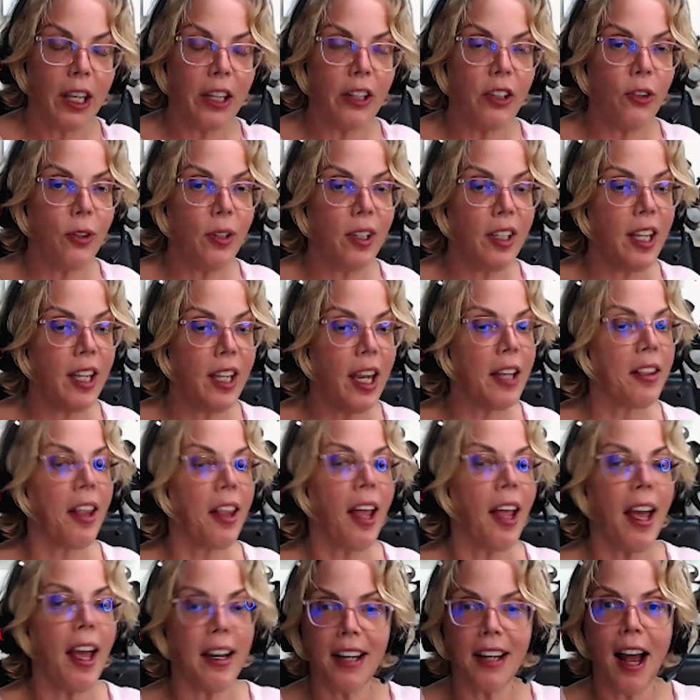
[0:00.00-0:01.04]
And you get
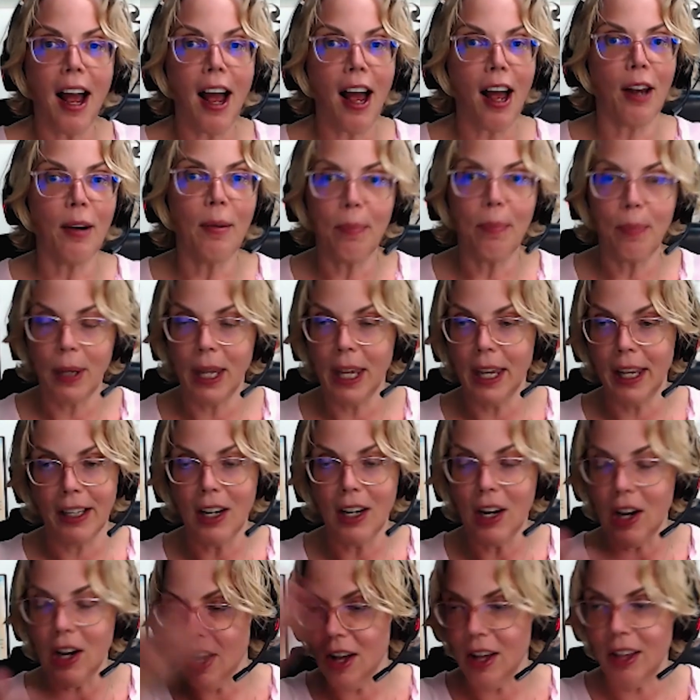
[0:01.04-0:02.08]
that hot
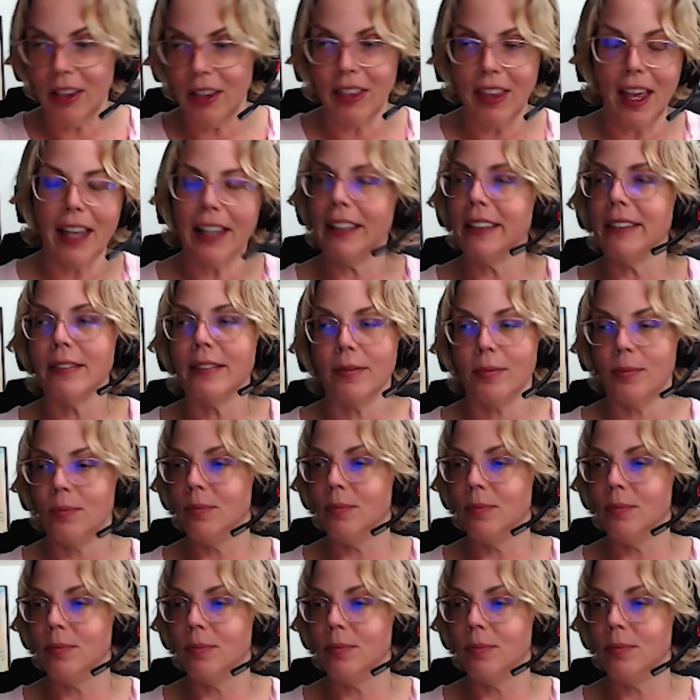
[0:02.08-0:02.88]
pink on that